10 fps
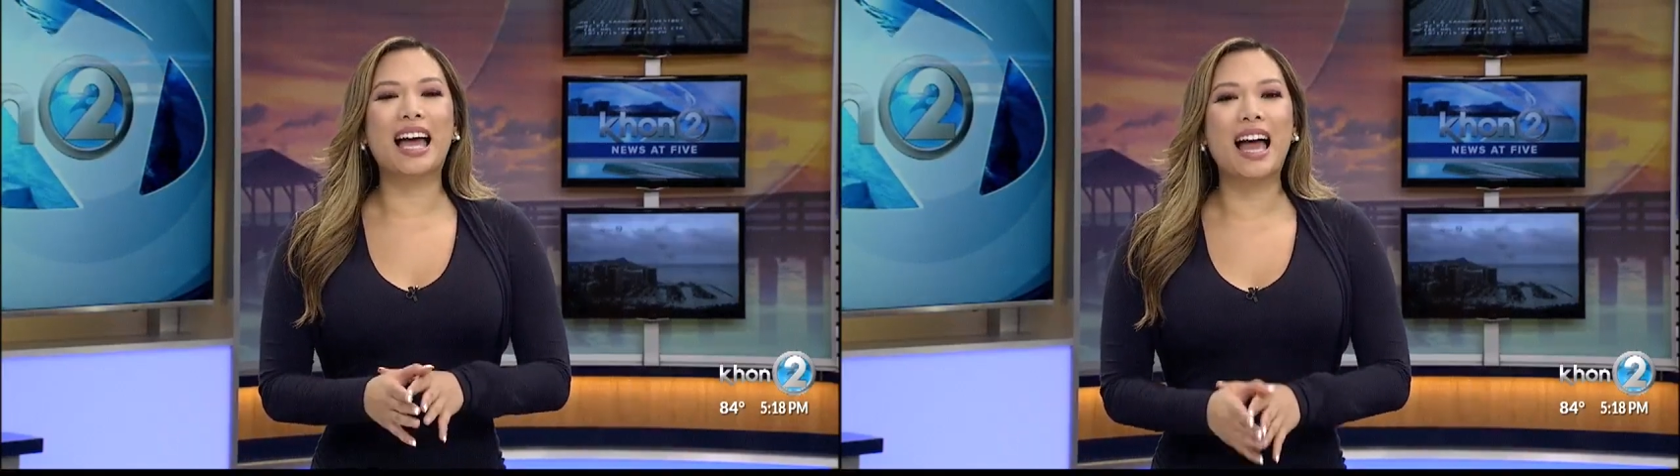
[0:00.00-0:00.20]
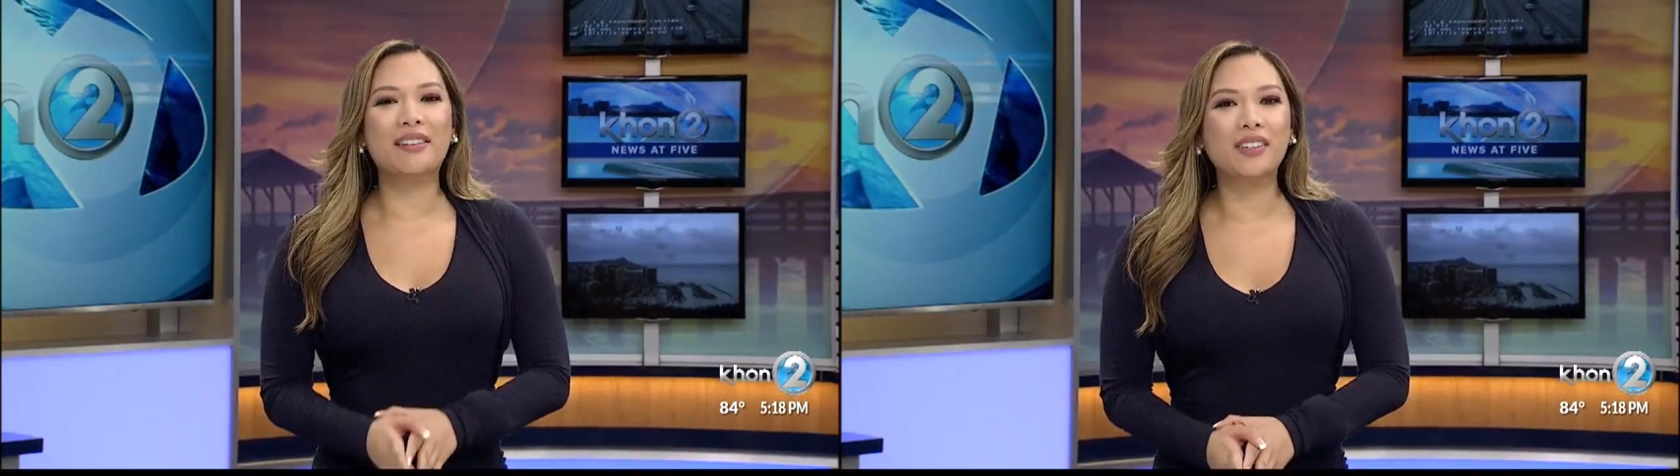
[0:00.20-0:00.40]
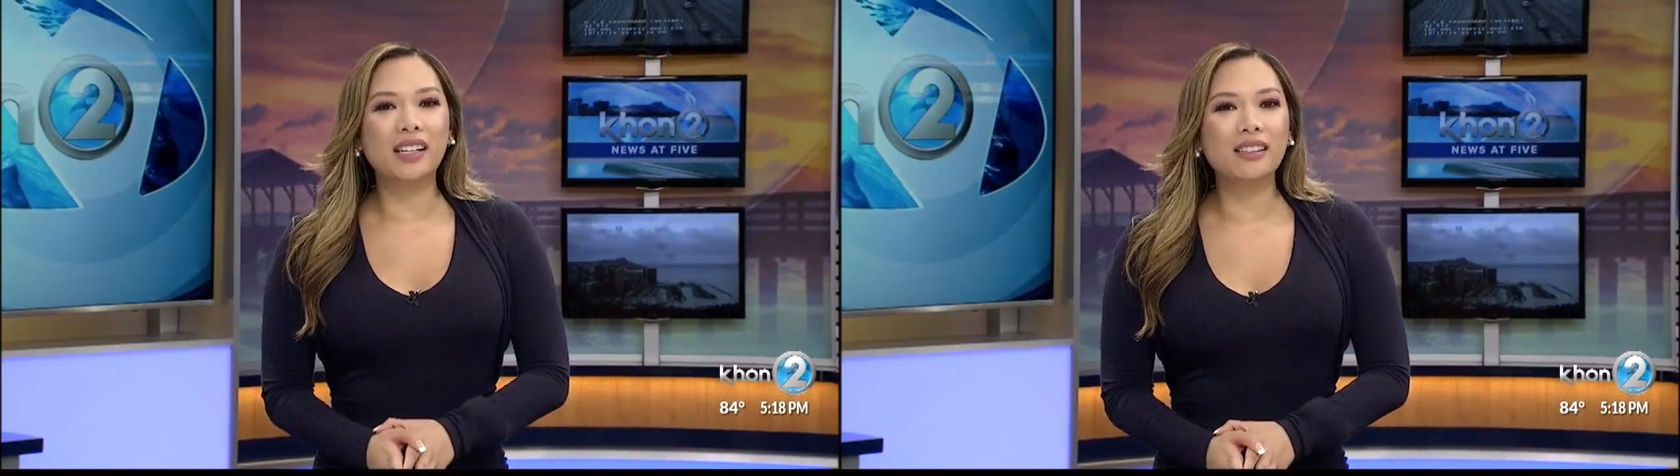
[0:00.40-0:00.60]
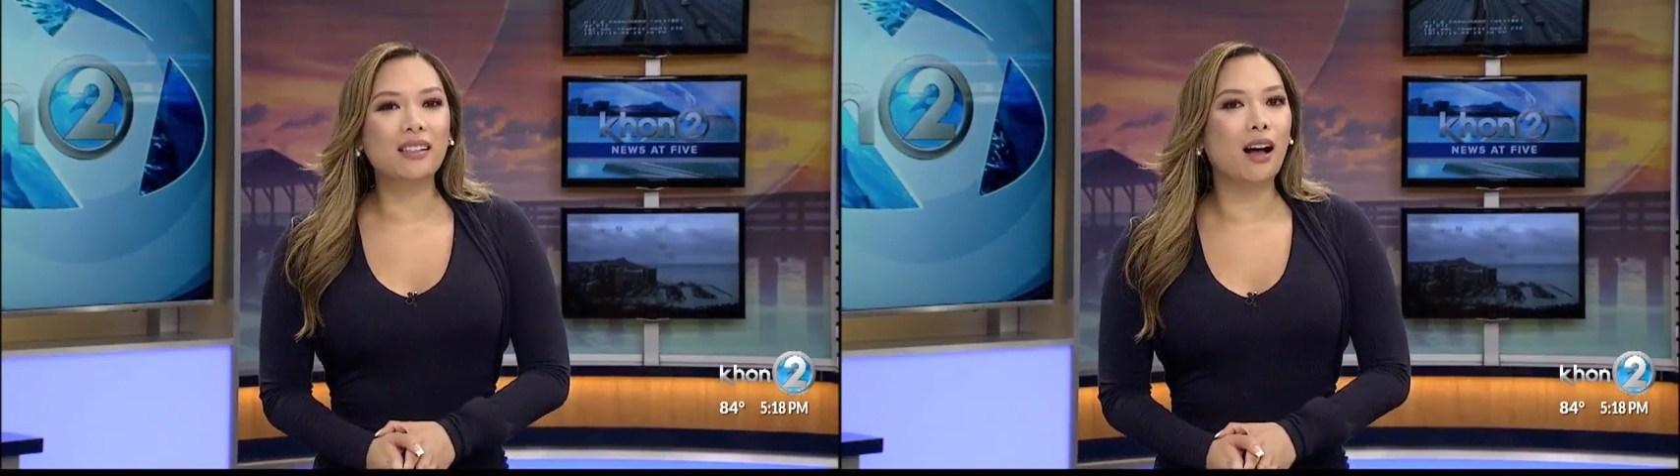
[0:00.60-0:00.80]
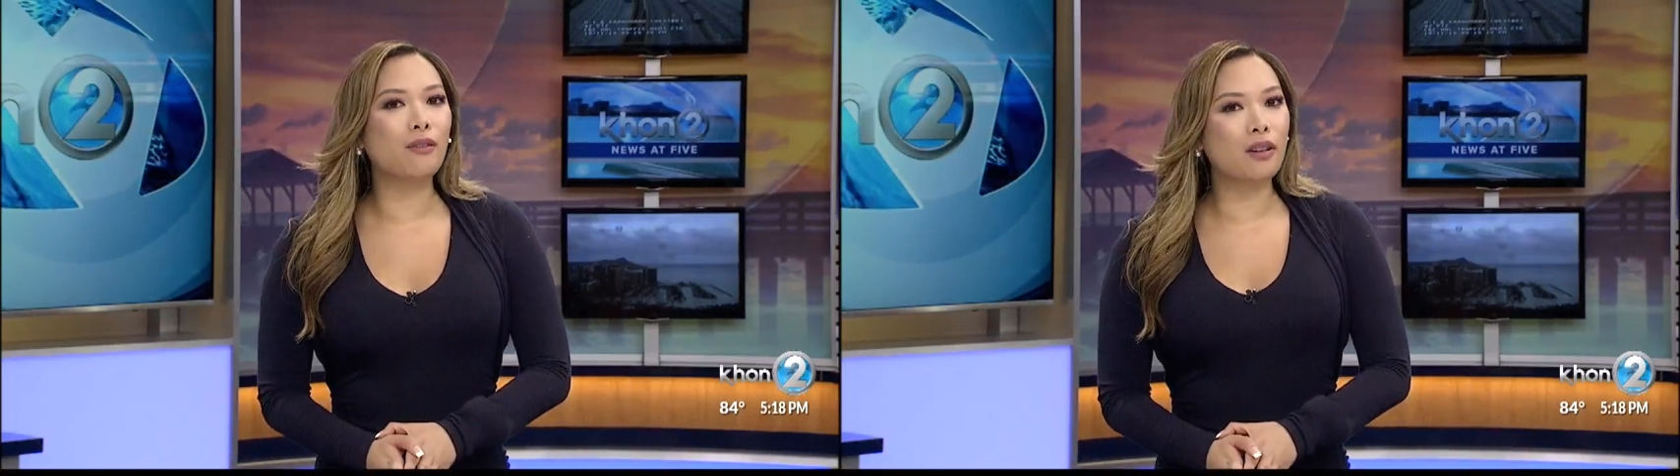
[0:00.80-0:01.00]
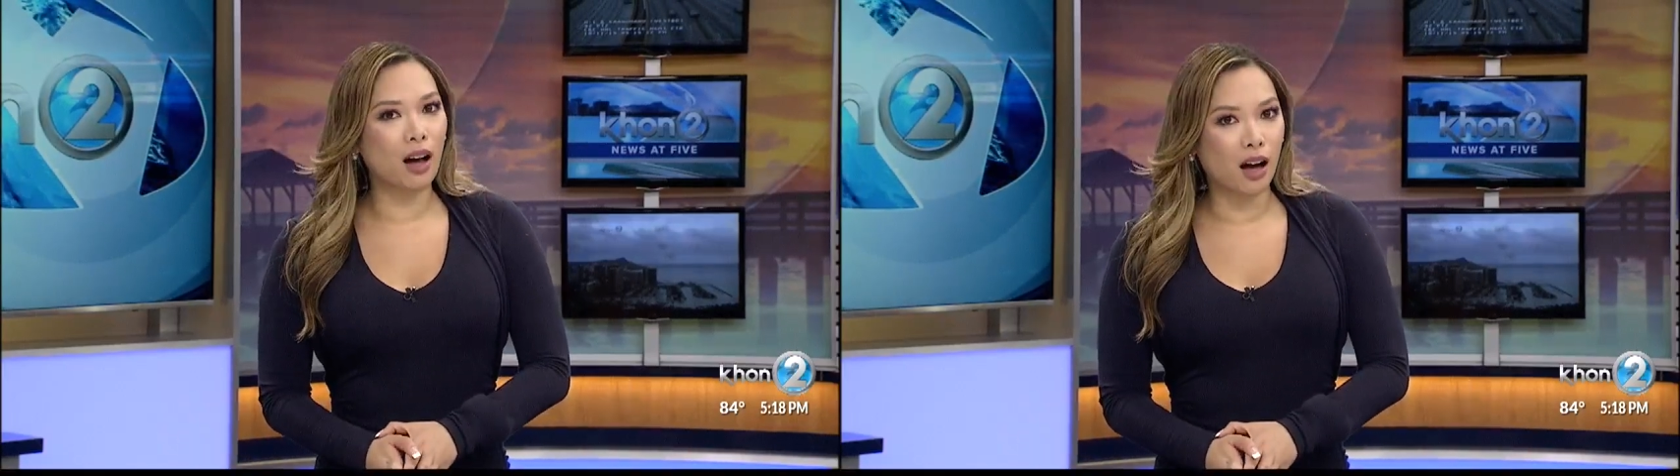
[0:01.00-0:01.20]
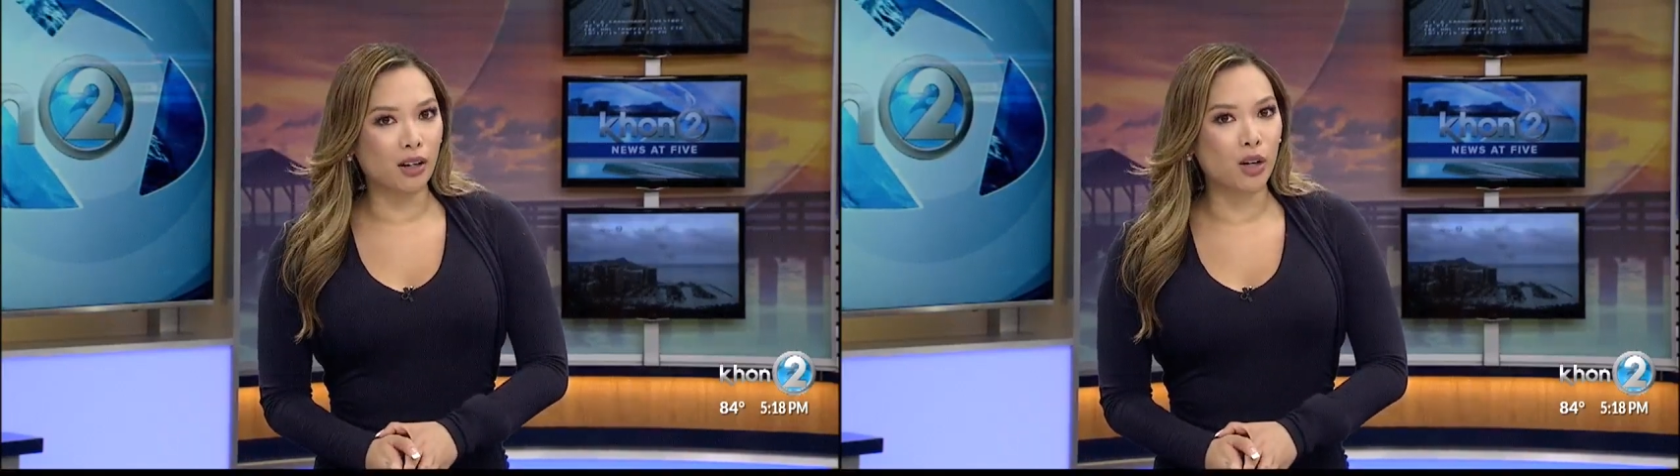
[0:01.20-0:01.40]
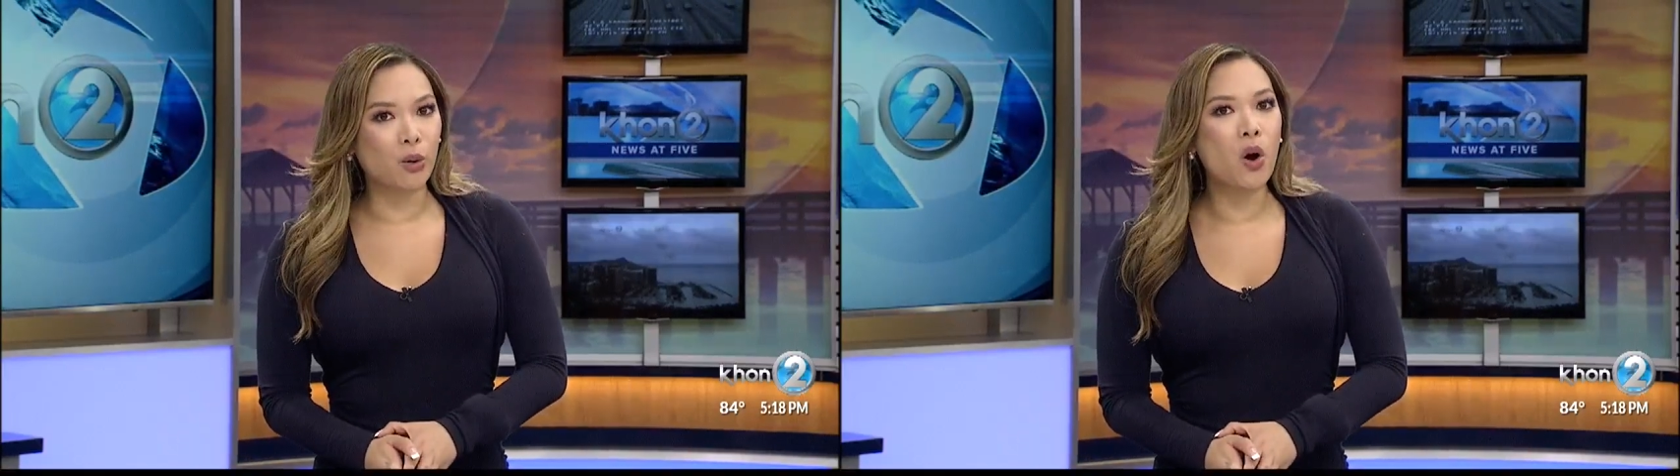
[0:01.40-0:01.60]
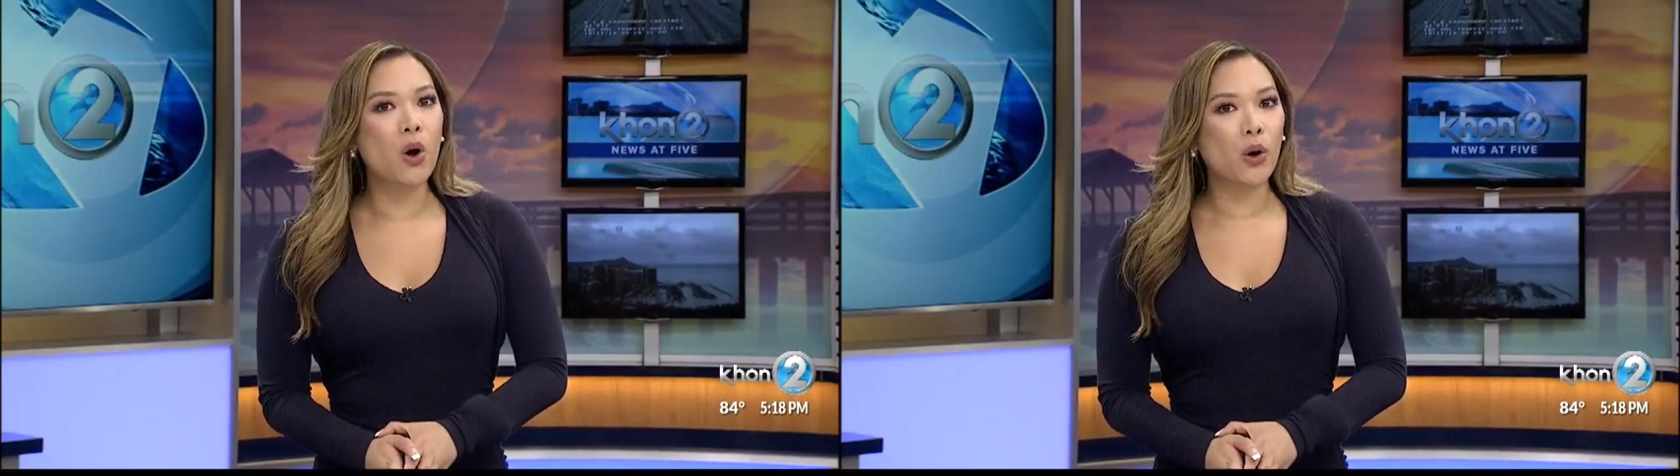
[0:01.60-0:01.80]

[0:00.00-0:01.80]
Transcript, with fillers: heaviest avocado,